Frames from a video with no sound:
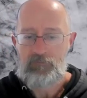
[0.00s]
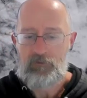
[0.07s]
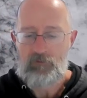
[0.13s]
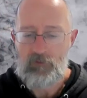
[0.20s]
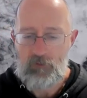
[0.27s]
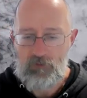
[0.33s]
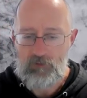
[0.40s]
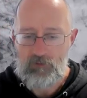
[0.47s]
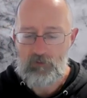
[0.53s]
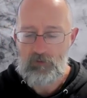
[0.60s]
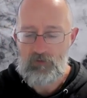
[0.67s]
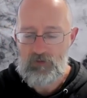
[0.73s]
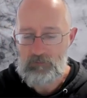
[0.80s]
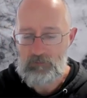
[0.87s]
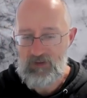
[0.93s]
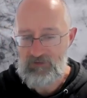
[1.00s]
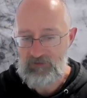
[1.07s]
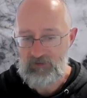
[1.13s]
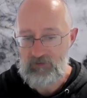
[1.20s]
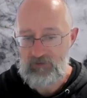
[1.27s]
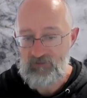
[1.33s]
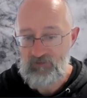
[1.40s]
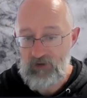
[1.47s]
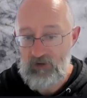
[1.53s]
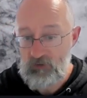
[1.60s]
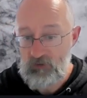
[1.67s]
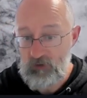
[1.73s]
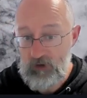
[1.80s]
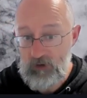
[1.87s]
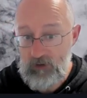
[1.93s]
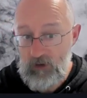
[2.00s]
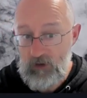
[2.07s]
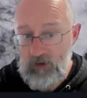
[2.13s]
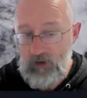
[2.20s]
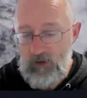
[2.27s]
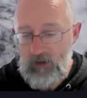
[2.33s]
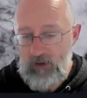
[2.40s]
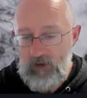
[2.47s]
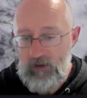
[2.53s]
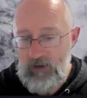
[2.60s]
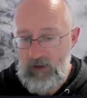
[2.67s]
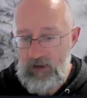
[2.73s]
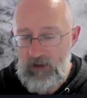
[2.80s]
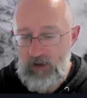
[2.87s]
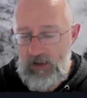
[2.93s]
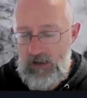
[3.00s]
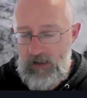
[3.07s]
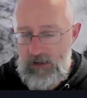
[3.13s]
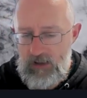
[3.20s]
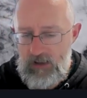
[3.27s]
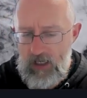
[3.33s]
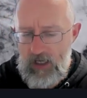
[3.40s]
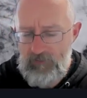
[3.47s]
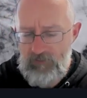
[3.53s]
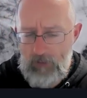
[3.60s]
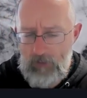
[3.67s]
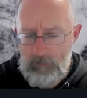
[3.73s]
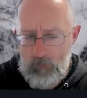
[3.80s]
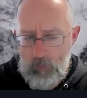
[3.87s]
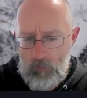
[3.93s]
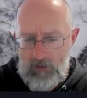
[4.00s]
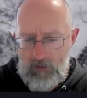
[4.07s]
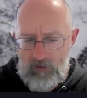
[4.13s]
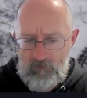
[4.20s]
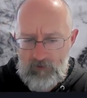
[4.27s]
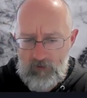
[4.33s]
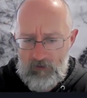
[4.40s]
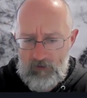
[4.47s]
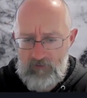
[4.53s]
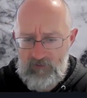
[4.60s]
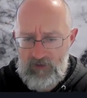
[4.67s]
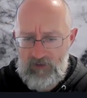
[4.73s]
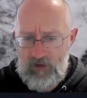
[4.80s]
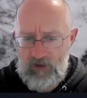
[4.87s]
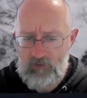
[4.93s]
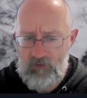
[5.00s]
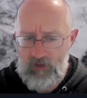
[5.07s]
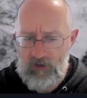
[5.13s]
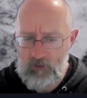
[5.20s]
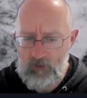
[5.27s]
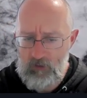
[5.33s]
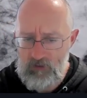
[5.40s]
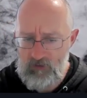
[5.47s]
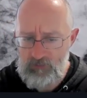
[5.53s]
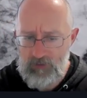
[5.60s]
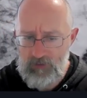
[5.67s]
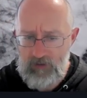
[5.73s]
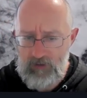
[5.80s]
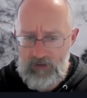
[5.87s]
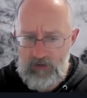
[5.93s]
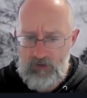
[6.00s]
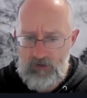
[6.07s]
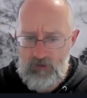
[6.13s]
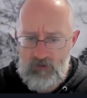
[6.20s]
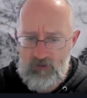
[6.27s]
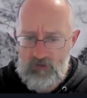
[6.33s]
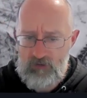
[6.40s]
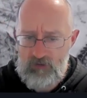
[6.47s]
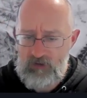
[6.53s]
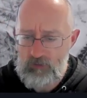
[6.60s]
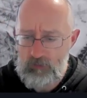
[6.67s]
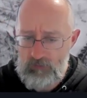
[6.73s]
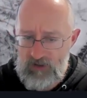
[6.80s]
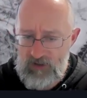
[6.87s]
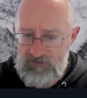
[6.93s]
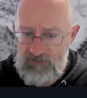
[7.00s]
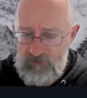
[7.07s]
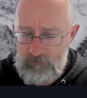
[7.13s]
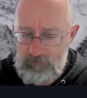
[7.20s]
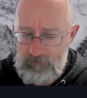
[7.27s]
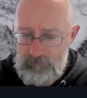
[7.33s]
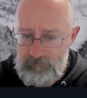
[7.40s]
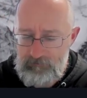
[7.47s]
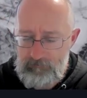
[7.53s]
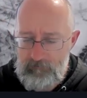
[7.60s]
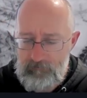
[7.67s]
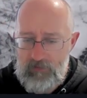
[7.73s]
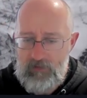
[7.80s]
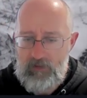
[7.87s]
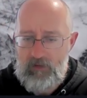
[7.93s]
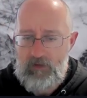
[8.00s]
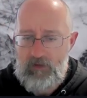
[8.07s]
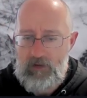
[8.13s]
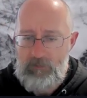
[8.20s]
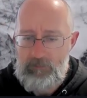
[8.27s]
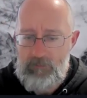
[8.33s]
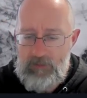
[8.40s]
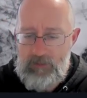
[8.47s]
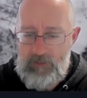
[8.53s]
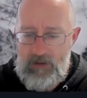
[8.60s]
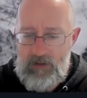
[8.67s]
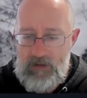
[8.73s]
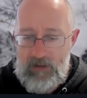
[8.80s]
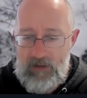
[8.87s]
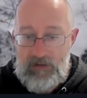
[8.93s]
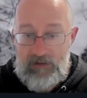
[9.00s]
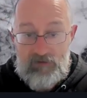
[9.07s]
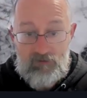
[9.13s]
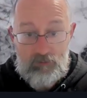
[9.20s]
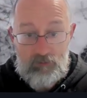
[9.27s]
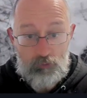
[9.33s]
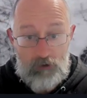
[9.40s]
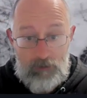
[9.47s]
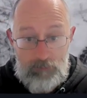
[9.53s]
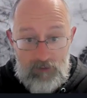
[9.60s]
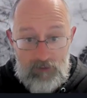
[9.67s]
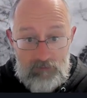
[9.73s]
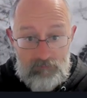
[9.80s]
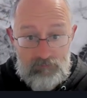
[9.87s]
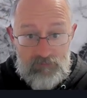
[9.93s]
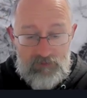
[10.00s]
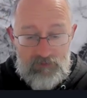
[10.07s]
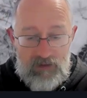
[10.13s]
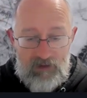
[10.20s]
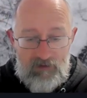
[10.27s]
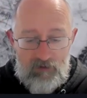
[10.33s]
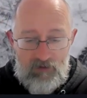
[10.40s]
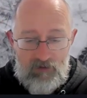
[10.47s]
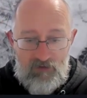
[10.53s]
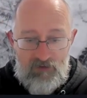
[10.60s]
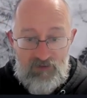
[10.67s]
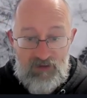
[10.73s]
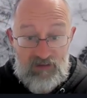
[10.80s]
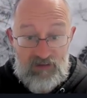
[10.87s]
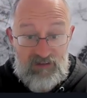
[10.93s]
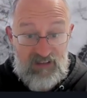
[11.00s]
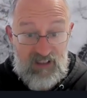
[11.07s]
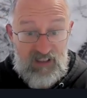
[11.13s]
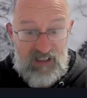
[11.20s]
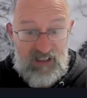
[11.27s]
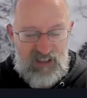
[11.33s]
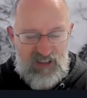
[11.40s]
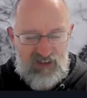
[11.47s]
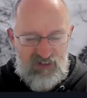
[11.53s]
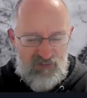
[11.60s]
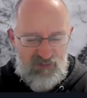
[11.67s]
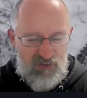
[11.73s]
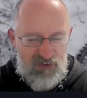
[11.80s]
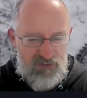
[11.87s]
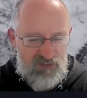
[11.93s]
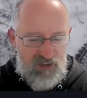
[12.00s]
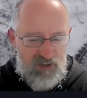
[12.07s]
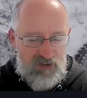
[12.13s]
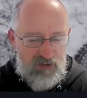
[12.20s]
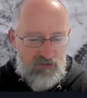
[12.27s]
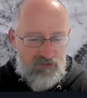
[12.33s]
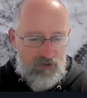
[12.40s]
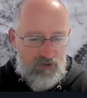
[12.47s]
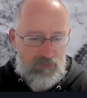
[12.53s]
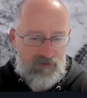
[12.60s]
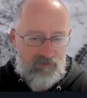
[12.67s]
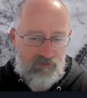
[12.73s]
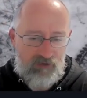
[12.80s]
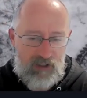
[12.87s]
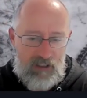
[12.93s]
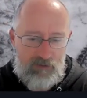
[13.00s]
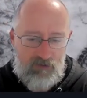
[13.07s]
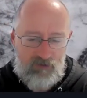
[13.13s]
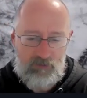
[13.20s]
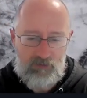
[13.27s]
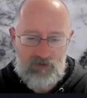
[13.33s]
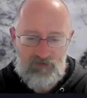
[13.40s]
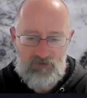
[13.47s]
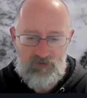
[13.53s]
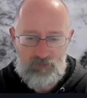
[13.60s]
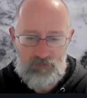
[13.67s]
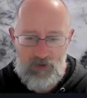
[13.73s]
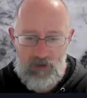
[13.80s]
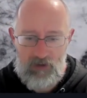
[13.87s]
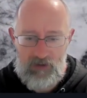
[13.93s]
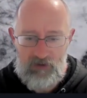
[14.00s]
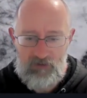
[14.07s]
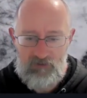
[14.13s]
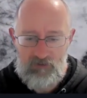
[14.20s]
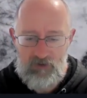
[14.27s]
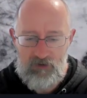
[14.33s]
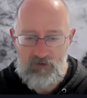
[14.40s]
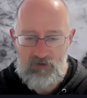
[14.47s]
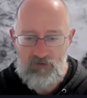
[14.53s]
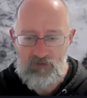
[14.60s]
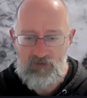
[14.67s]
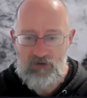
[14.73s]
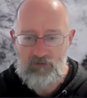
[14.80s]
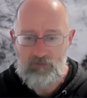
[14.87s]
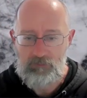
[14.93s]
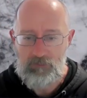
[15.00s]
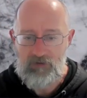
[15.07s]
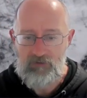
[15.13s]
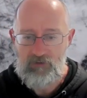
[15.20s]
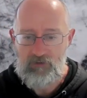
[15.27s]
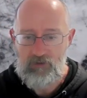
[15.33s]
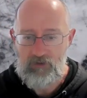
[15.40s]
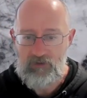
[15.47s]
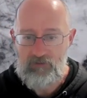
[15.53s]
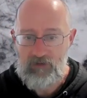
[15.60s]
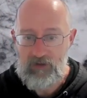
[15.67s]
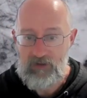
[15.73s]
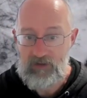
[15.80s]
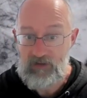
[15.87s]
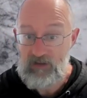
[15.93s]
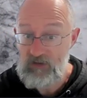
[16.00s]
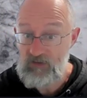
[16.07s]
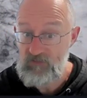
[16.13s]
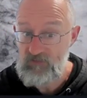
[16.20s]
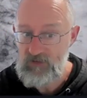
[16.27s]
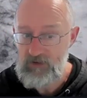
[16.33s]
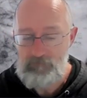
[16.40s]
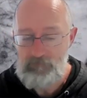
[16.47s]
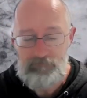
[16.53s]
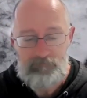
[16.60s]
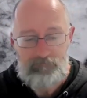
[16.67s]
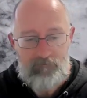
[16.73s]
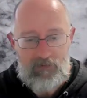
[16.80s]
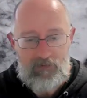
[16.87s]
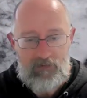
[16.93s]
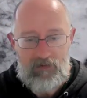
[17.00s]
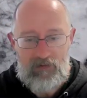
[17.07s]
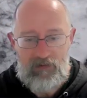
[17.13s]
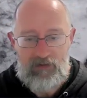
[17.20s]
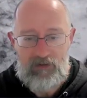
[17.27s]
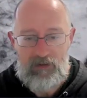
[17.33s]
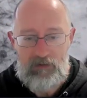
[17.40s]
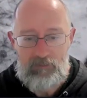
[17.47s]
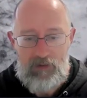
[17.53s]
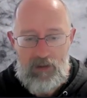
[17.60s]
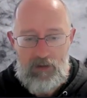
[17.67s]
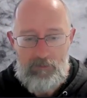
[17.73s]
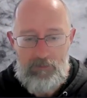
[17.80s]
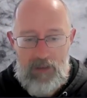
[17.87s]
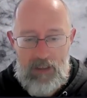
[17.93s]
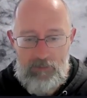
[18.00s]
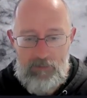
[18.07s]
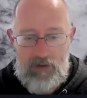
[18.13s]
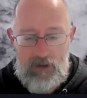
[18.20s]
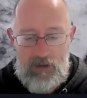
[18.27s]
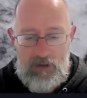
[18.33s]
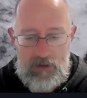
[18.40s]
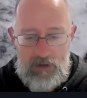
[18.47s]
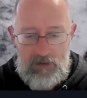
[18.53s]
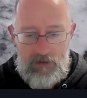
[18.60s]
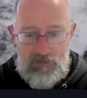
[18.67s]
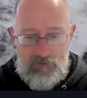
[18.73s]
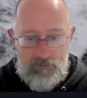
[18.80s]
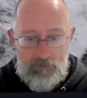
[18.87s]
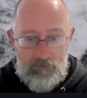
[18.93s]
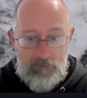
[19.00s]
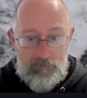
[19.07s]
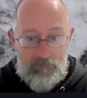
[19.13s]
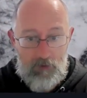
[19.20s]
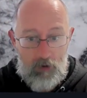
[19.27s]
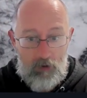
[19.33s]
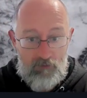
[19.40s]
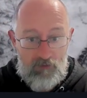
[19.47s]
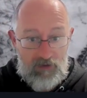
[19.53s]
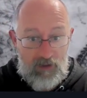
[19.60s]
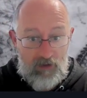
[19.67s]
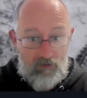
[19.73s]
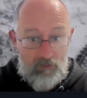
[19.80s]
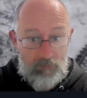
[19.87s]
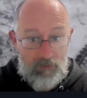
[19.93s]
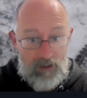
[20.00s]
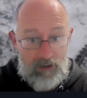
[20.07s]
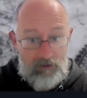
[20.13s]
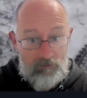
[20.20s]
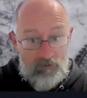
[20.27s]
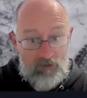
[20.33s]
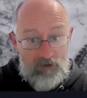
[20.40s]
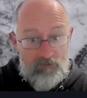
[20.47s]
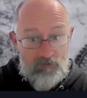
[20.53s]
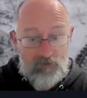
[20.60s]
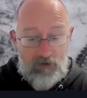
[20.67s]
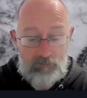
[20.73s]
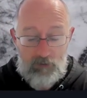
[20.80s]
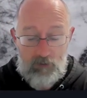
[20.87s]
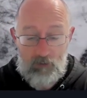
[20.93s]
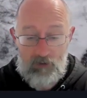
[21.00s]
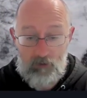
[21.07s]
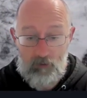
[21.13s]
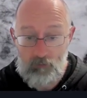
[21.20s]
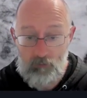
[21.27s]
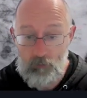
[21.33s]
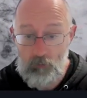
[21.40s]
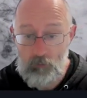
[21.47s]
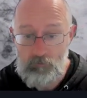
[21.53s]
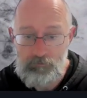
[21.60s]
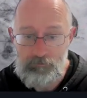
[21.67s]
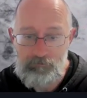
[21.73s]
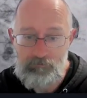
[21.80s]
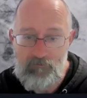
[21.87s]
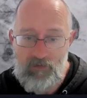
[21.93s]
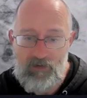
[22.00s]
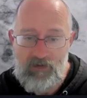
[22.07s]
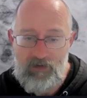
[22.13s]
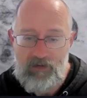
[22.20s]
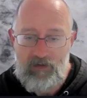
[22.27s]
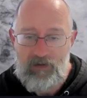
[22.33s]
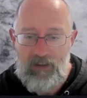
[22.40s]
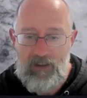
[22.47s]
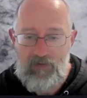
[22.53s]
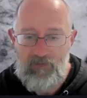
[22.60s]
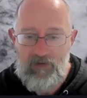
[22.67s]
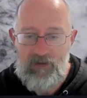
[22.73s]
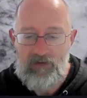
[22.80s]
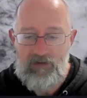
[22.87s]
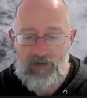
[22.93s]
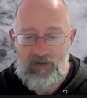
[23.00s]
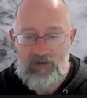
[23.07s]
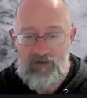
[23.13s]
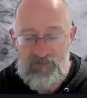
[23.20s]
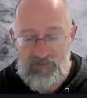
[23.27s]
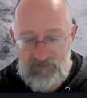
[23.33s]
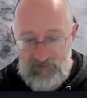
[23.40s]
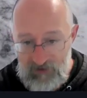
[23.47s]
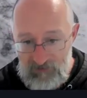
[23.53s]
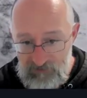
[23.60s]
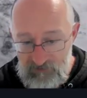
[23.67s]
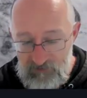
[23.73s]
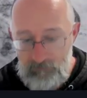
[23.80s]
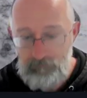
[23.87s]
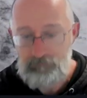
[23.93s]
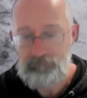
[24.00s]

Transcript: you're losing muscular function, at that point, if you don't have any of that kind of pain, you just need to rest. Maybe get some treatment in that kind of second day. The first day, you're just going to be inflamed. There's going to be lots of swelling. So you just need to basically take it easy. Maybe some over-the-counter pain relief can be quite helpful. And then get it assessed.